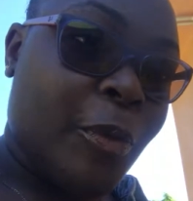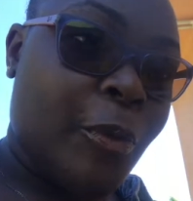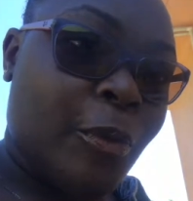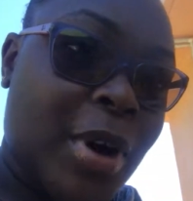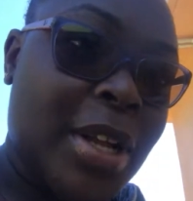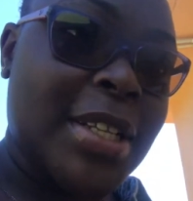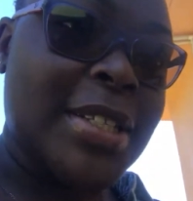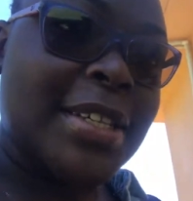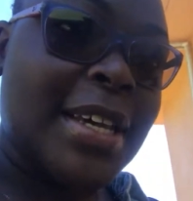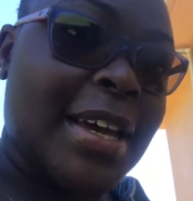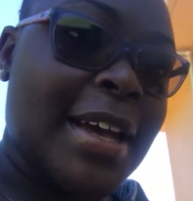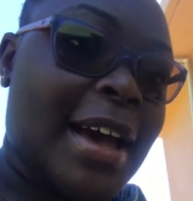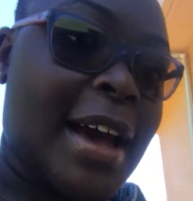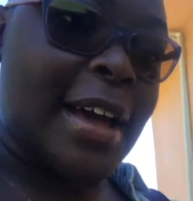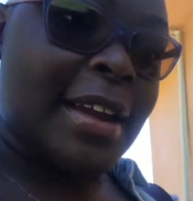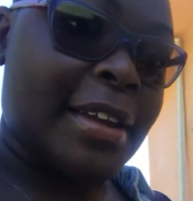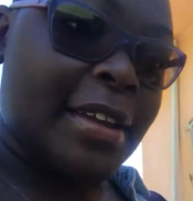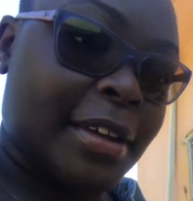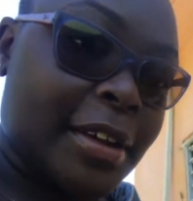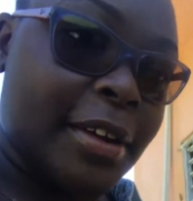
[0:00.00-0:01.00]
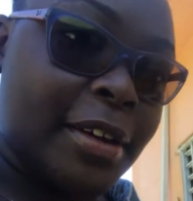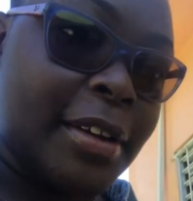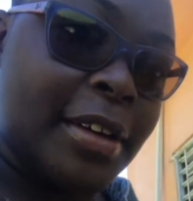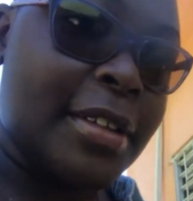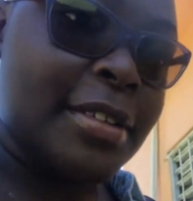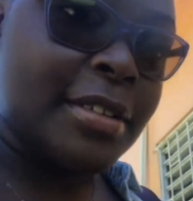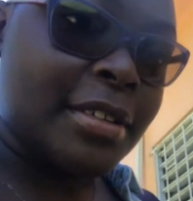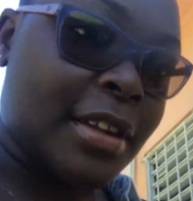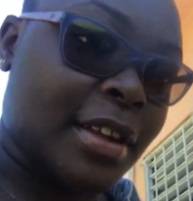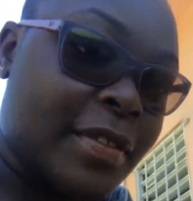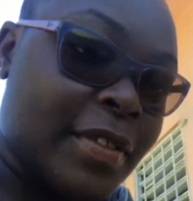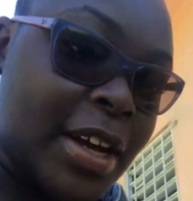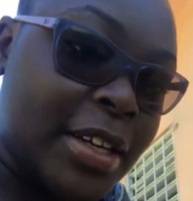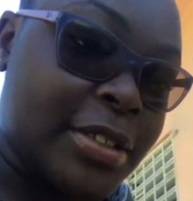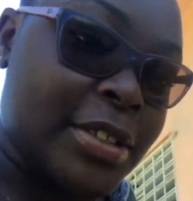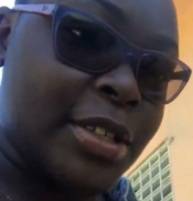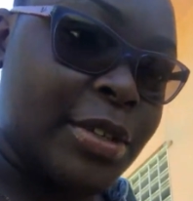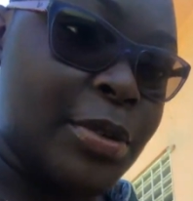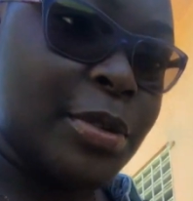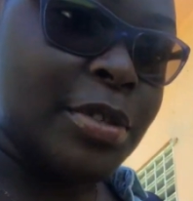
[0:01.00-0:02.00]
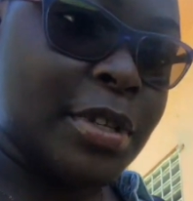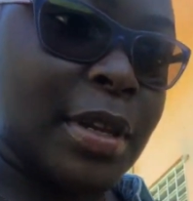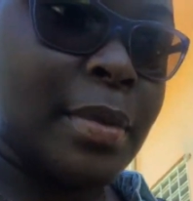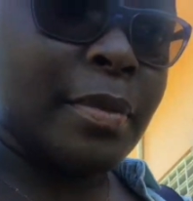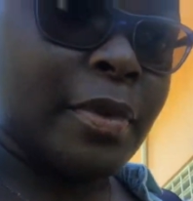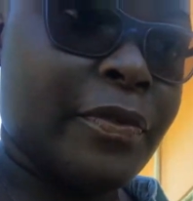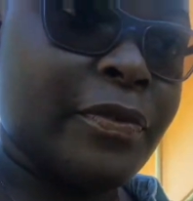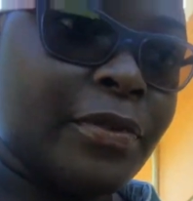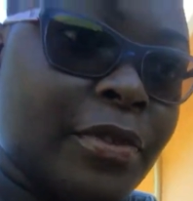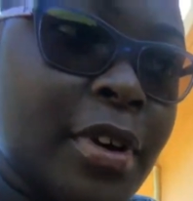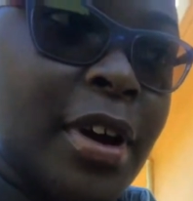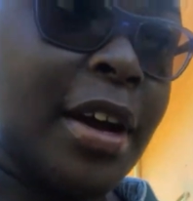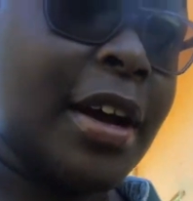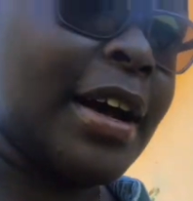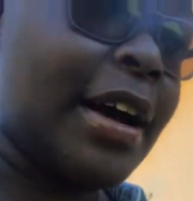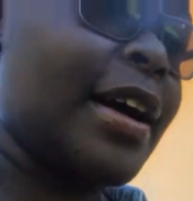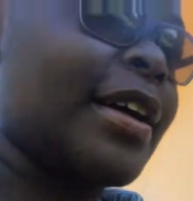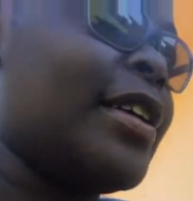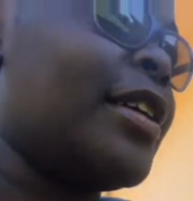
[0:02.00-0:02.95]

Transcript: once I got here, instead of actually using it before I got